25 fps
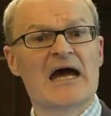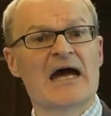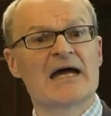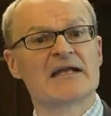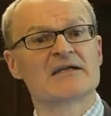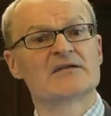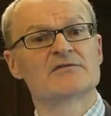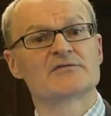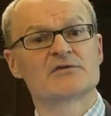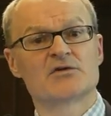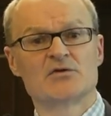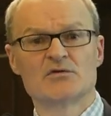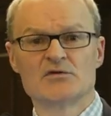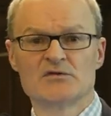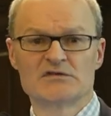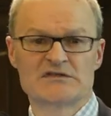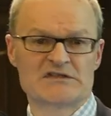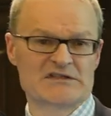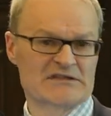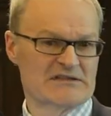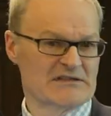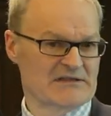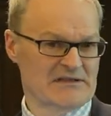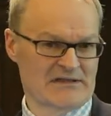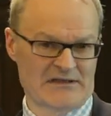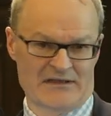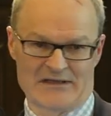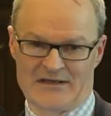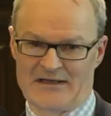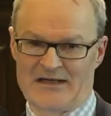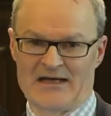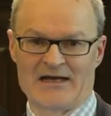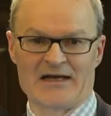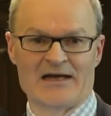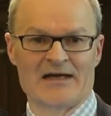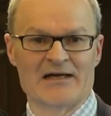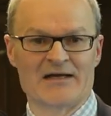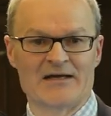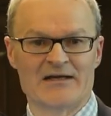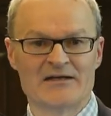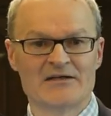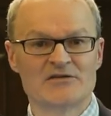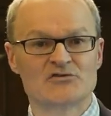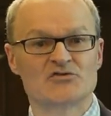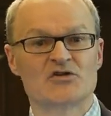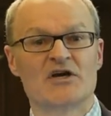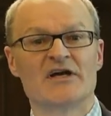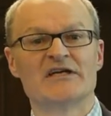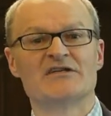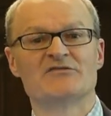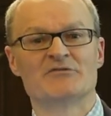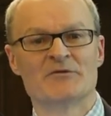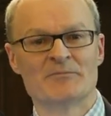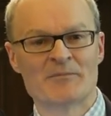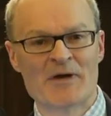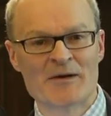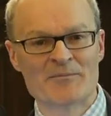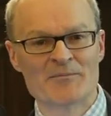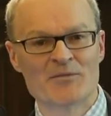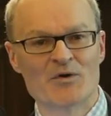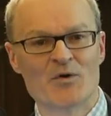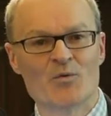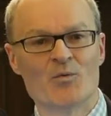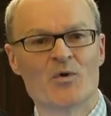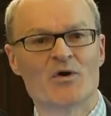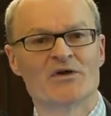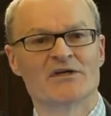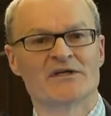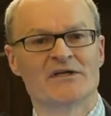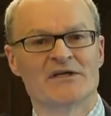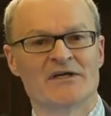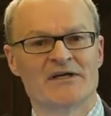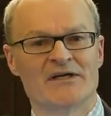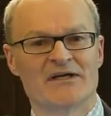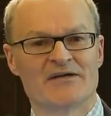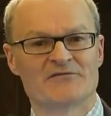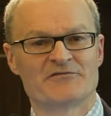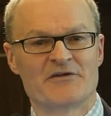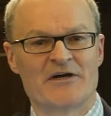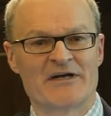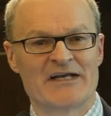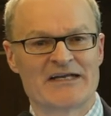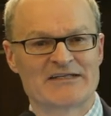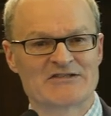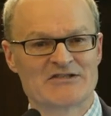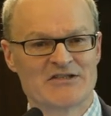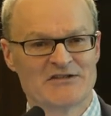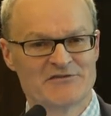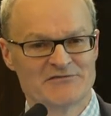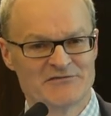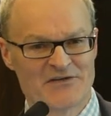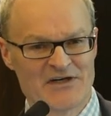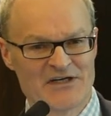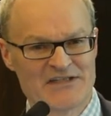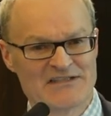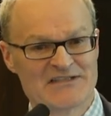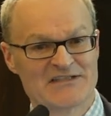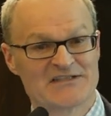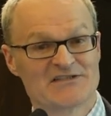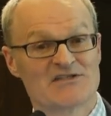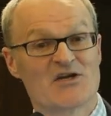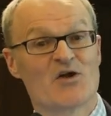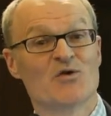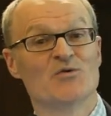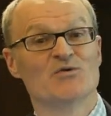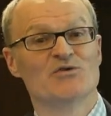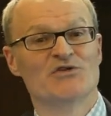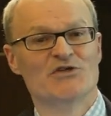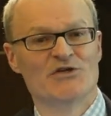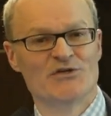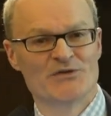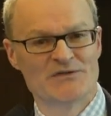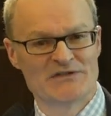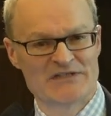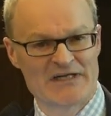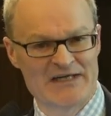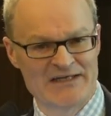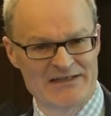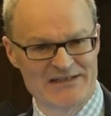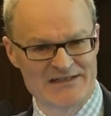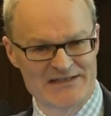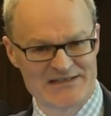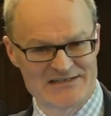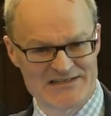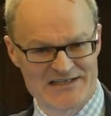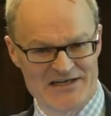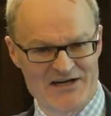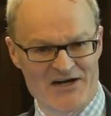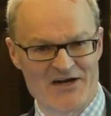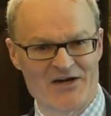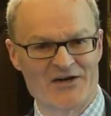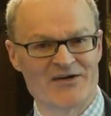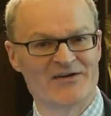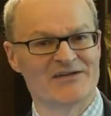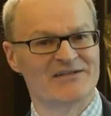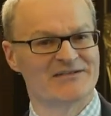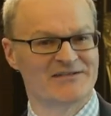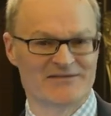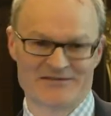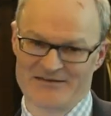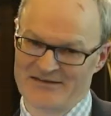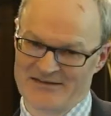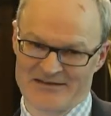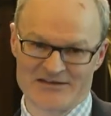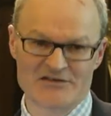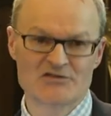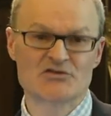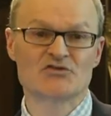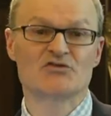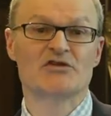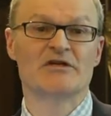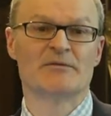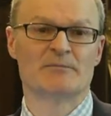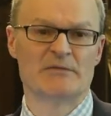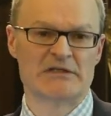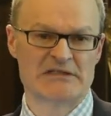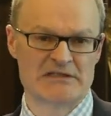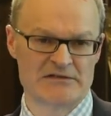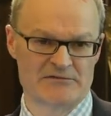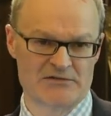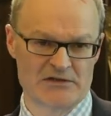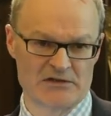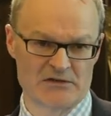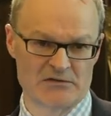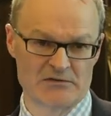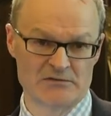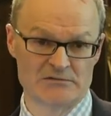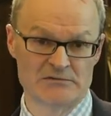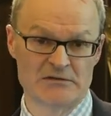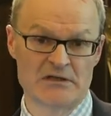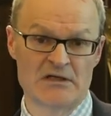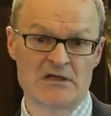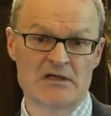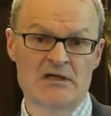And of course, trying to remember what a financial advisor told you 10 years ago is extremely difficult.